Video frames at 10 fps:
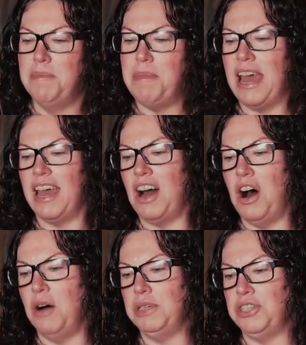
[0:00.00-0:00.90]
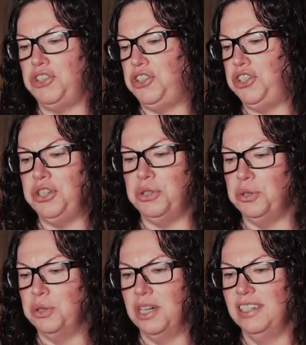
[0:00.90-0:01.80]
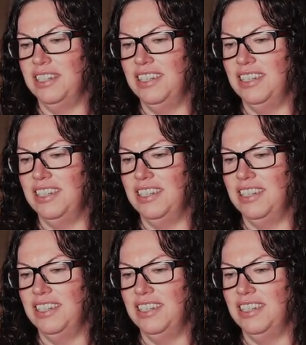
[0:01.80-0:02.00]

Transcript: paying homage to,